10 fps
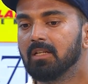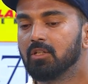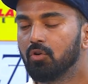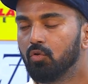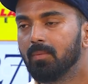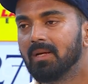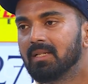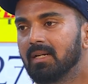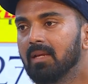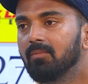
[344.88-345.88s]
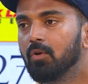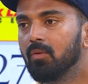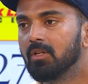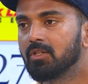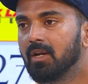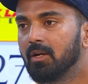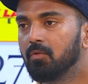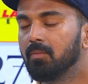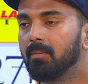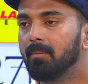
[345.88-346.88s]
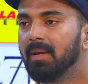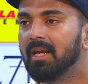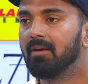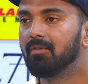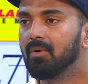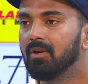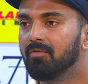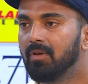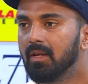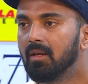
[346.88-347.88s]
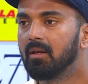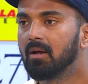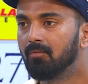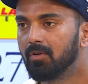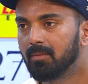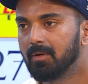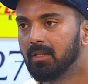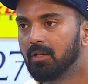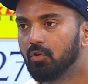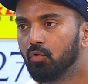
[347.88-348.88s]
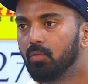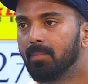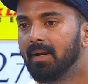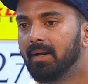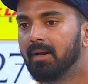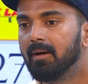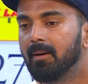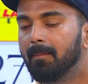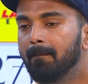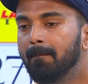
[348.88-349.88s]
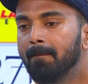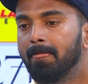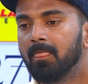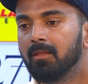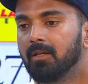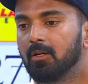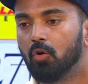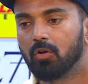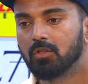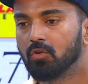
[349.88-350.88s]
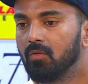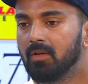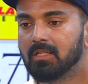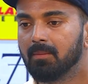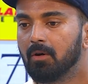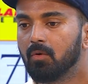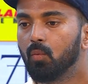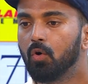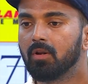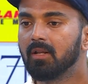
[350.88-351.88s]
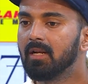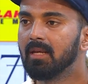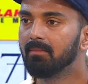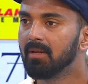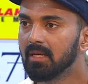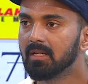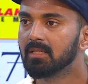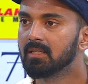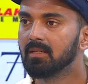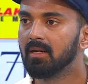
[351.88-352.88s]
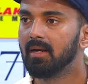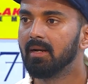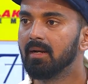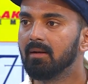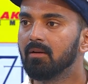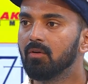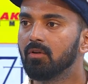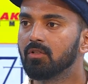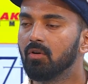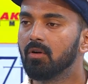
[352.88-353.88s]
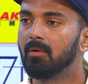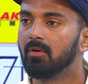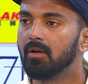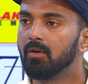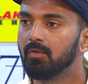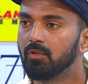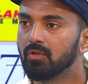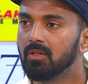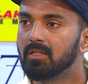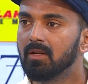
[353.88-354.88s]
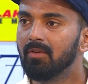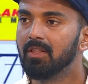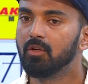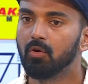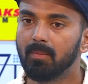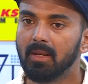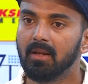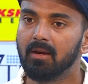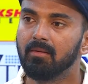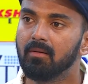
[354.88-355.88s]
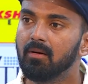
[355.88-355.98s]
group, as a team, we always try to make everyone feel comfortable in the group, and the talk is always about what the team needs, and you know, it's not about individuals and whether you've played